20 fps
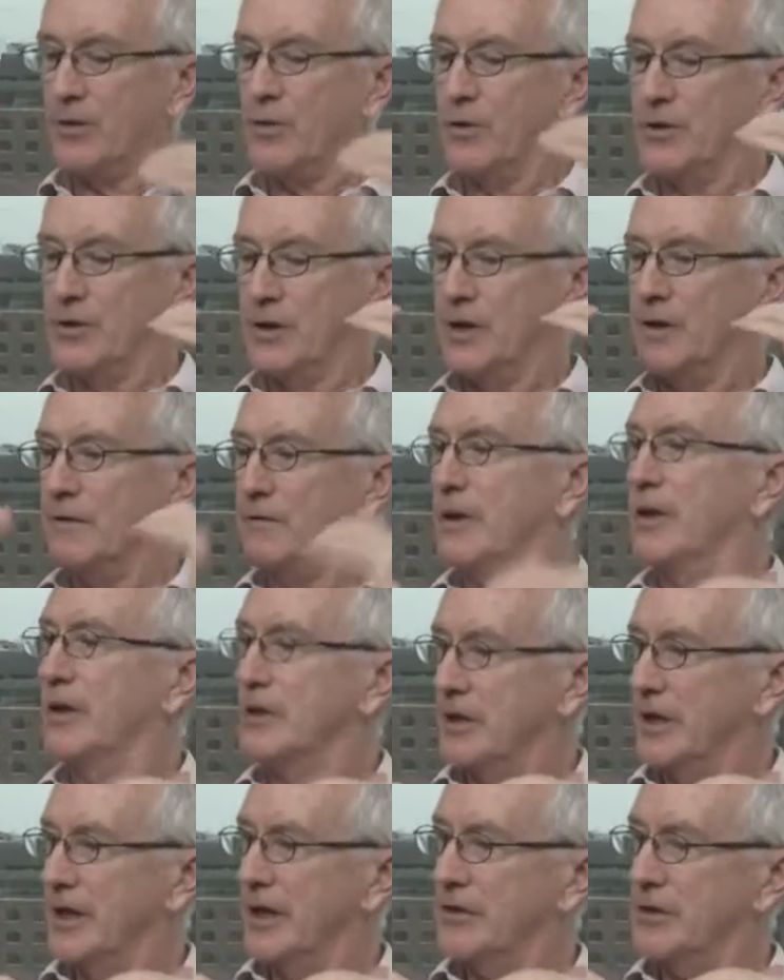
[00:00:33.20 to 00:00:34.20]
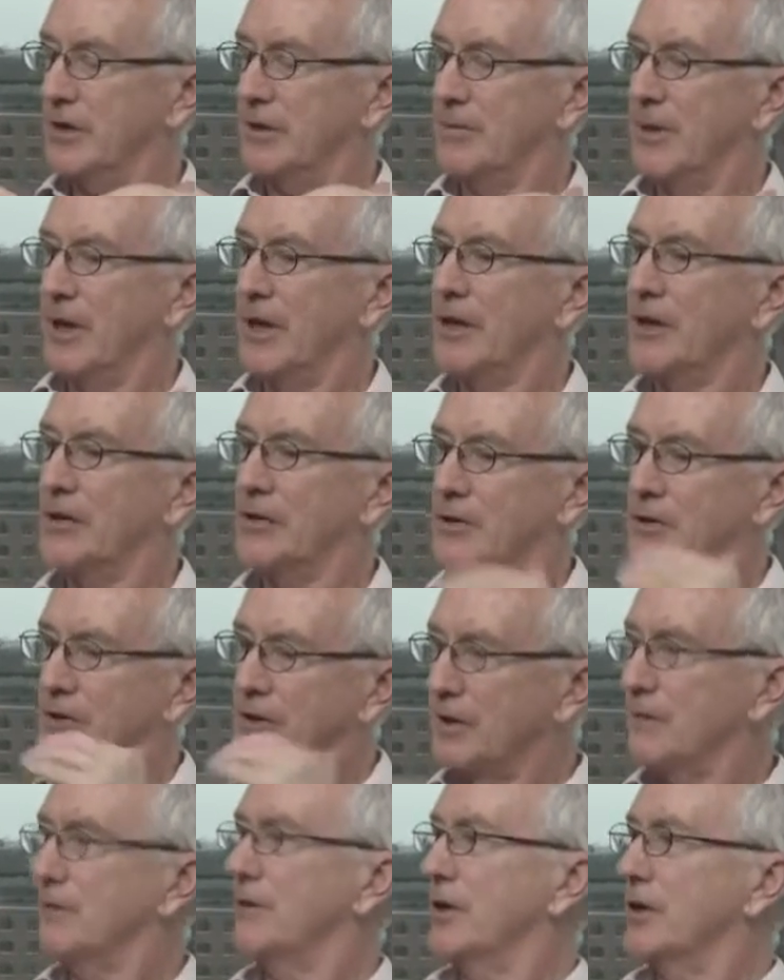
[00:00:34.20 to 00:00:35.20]
causing inflation in asset markets and
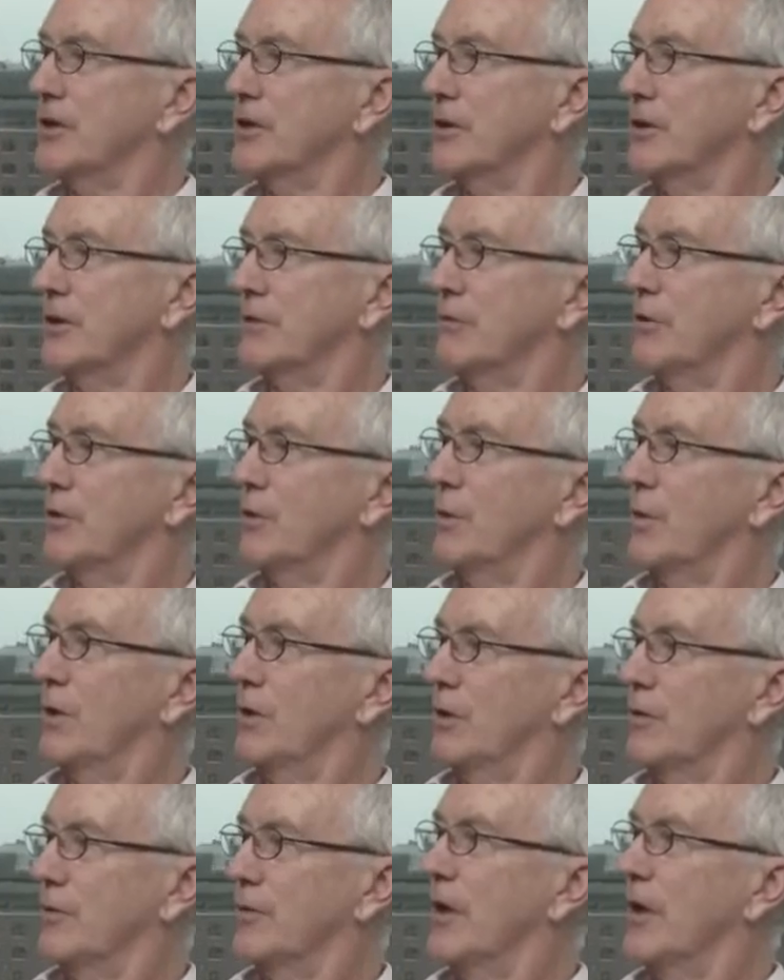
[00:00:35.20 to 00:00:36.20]
deflation in the real world.